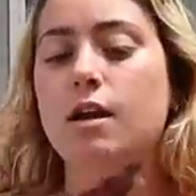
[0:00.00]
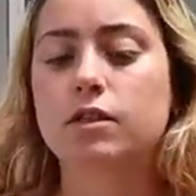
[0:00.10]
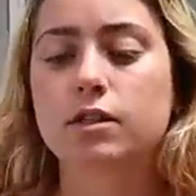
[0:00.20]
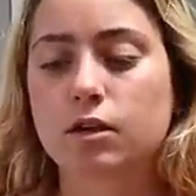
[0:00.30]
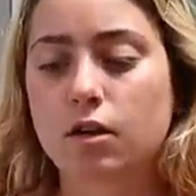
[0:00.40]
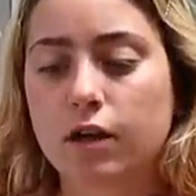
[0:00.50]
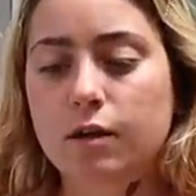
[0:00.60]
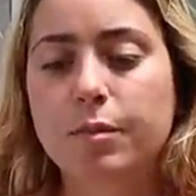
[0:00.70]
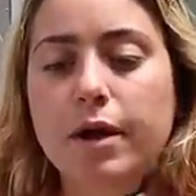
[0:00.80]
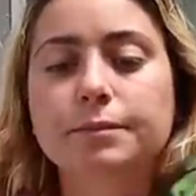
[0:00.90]
have the sticker on
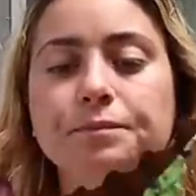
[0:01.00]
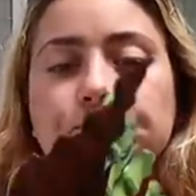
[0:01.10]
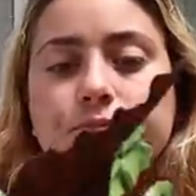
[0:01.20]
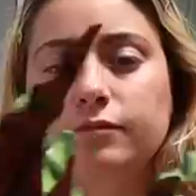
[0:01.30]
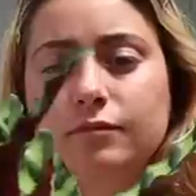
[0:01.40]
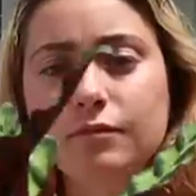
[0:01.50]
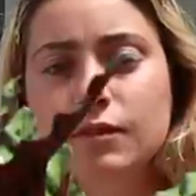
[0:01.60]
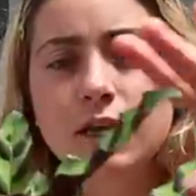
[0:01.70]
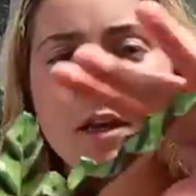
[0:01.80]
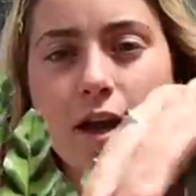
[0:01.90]
it, but
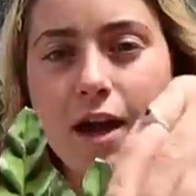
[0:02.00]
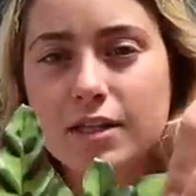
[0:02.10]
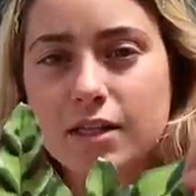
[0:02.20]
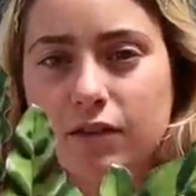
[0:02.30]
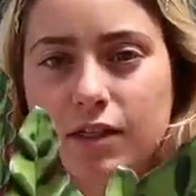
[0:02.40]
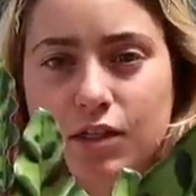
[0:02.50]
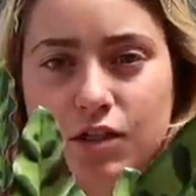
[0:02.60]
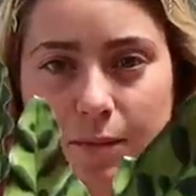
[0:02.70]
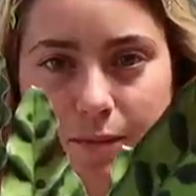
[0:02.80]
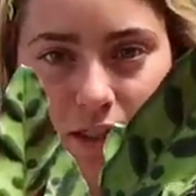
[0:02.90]
it has like these
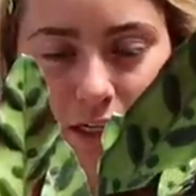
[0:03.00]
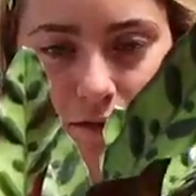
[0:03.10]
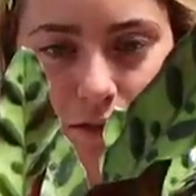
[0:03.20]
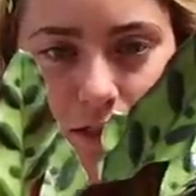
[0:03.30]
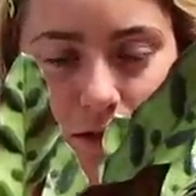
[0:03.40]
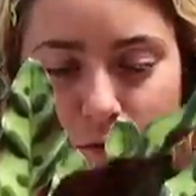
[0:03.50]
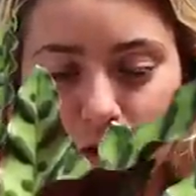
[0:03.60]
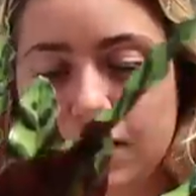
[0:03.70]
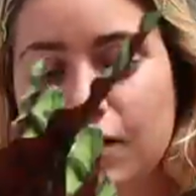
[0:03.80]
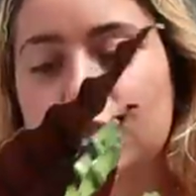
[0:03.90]
striped leaves, which
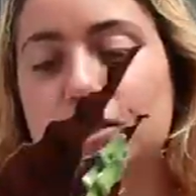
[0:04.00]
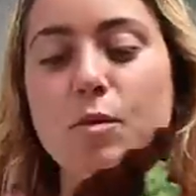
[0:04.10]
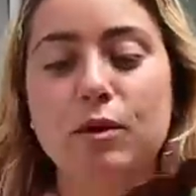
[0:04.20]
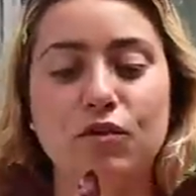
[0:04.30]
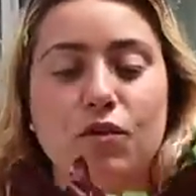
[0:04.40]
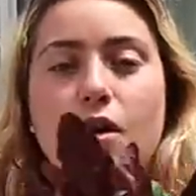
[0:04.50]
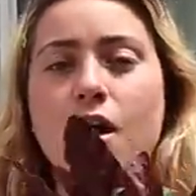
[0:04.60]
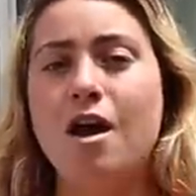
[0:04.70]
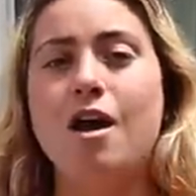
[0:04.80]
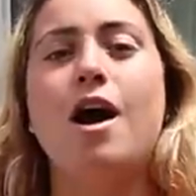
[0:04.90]
I think are so
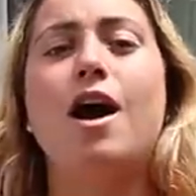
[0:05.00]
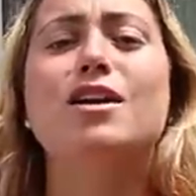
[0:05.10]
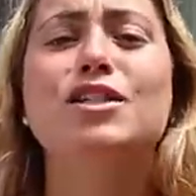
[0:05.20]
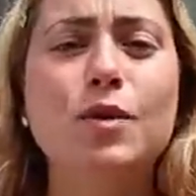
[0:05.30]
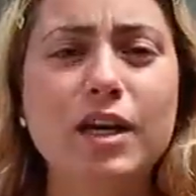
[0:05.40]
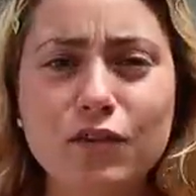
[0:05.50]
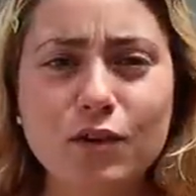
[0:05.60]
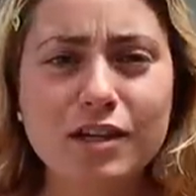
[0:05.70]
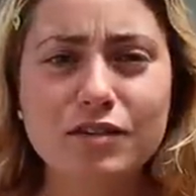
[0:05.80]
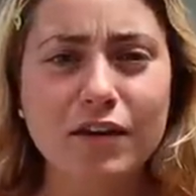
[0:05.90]
beautiful. Do any of
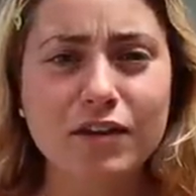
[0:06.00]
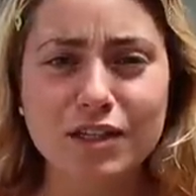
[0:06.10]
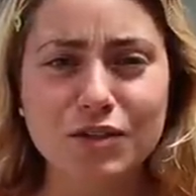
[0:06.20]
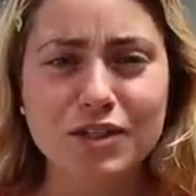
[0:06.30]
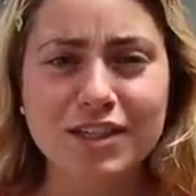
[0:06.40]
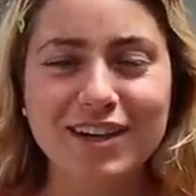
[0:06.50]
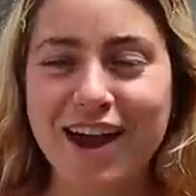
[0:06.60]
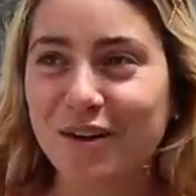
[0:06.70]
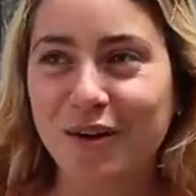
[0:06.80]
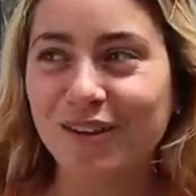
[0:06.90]
you guys find this interesting
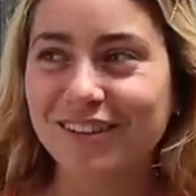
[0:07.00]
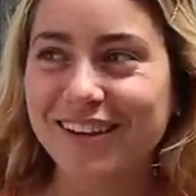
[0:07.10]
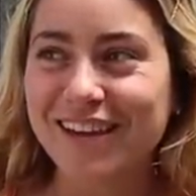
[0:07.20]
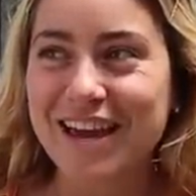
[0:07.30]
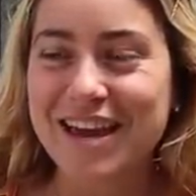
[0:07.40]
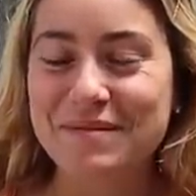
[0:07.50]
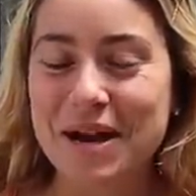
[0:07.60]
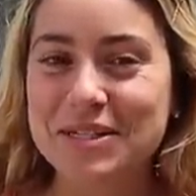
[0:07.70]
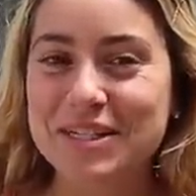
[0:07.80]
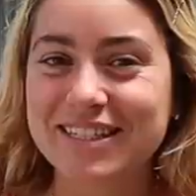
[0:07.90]
at all? Like, am
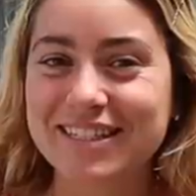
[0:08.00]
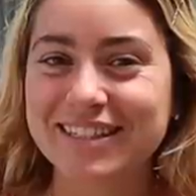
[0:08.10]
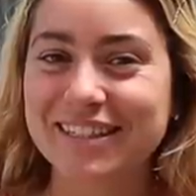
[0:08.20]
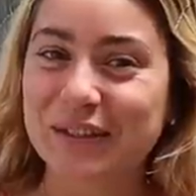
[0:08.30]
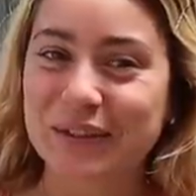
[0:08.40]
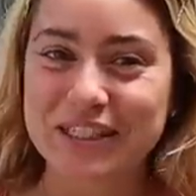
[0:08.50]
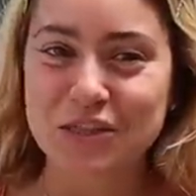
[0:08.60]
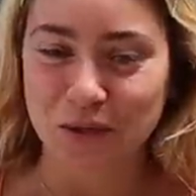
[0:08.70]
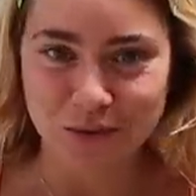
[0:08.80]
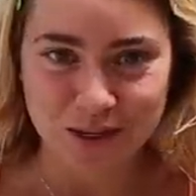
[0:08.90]
I just literally
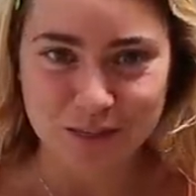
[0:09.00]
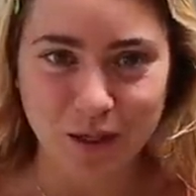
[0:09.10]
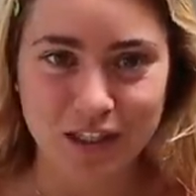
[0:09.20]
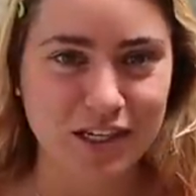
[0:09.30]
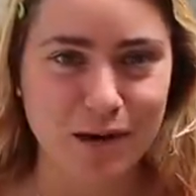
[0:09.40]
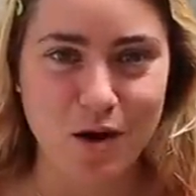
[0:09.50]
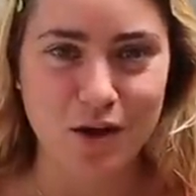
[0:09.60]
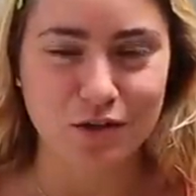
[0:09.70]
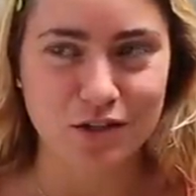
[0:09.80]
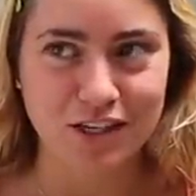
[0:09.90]
showing you guys plants that I bought
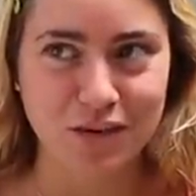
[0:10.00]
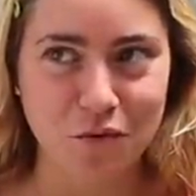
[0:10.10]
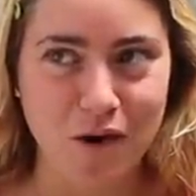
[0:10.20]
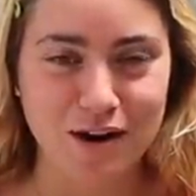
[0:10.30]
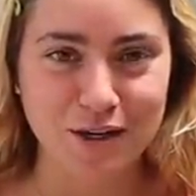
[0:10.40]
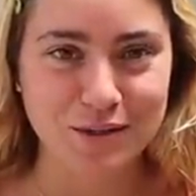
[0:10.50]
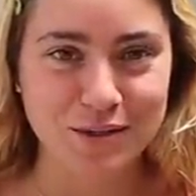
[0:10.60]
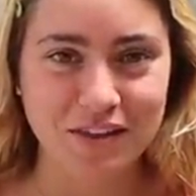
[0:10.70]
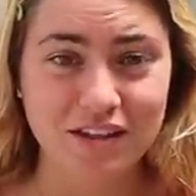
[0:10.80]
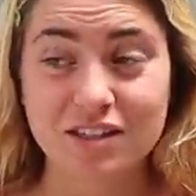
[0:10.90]
and you're just like, why are you
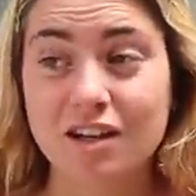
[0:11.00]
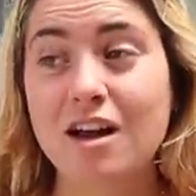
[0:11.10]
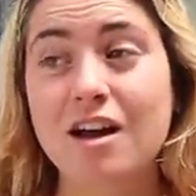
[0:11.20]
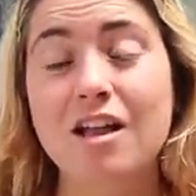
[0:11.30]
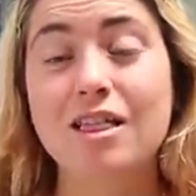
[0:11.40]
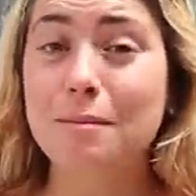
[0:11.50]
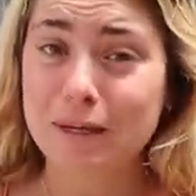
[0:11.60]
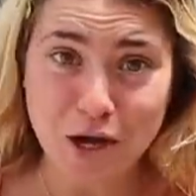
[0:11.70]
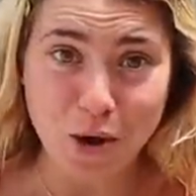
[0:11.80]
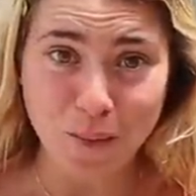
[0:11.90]
doing this? Let
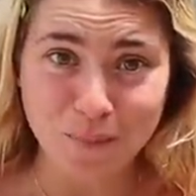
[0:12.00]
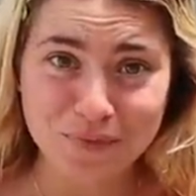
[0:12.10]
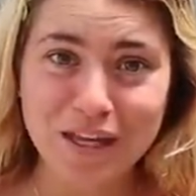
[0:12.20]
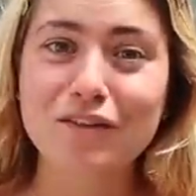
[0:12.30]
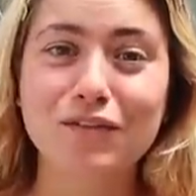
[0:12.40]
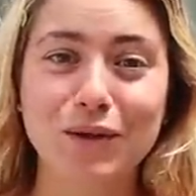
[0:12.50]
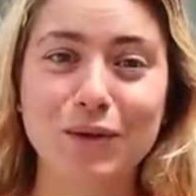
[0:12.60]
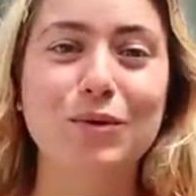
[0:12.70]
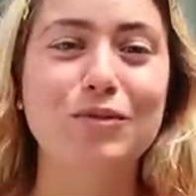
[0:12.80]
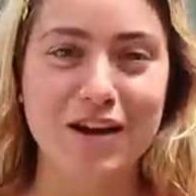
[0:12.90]
me know if
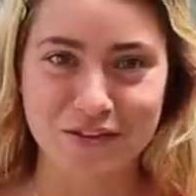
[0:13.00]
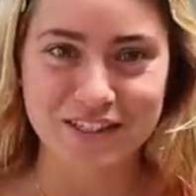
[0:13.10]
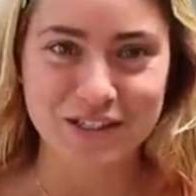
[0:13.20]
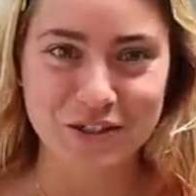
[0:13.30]
you find this